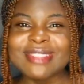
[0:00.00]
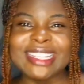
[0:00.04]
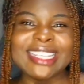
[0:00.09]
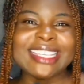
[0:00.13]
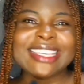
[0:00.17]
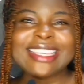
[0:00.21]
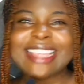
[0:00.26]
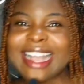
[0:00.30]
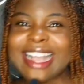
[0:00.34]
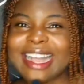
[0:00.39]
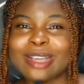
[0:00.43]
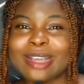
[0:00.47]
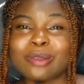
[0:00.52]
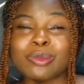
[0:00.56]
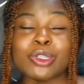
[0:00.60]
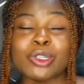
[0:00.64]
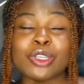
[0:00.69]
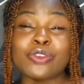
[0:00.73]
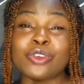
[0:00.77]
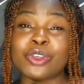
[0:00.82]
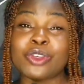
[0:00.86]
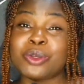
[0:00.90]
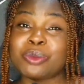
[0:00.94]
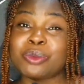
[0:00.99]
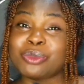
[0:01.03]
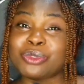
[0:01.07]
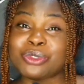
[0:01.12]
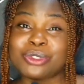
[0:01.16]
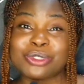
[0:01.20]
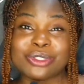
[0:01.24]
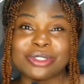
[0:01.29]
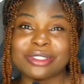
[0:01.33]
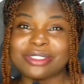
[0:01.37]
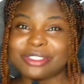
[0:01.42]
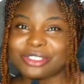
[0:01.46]
yeah, I'm looking for a
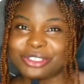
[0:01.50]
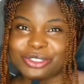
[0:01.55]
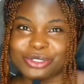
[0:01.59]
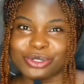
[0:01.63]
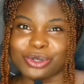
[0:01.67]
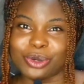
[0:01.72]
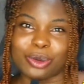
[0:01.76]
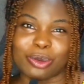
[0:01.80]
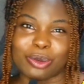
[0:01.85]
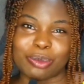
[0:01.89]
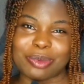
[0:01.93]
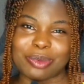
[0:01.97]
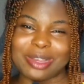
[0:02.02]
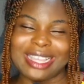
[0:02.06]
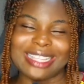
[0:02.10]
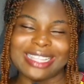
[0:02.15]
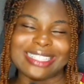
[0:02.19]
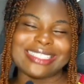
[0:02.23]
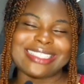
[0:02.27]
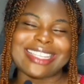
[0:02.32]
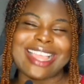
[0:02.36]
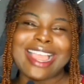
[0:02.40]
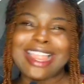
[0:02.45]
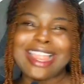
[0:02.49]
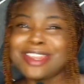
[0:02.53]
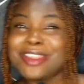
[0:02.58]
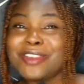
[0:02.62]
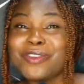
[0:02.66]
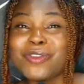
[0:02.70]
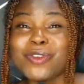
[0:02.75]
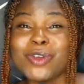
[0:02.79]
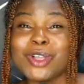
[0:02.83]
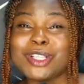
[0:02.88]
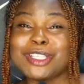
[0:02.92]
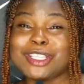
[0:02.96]
remote job and I
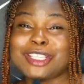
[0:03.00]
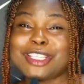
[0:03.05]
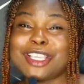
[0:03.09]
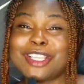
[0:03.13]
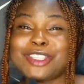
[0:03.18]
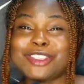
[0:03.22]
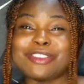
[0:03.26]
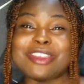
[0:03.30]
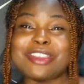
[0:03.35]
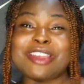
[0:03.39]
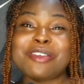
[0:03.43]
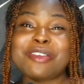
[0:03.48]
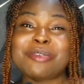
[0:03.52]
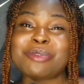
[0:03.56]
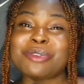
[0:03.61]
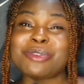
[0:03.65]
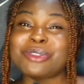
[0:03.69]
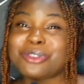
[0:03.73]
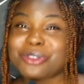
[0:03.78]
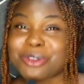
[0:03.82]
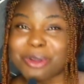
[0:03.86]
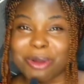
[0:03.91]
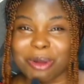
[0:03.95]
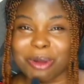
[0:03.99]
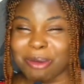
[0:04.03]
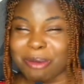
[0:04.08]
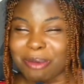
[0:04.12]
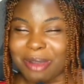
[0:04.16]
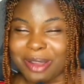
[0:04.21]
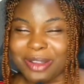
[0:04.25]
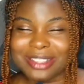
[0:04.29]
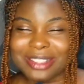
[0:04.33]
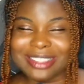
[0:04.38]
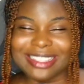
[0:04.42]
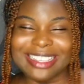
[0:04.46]
didn't want a Nigerian remote job.
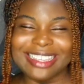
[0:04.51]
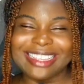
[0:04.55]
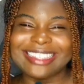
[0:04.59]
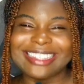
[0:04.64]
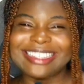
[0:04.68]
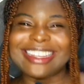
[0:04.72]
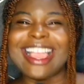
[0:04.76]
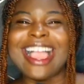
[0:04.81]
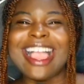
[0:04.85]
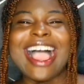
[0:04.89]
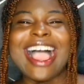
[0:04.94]
I wanted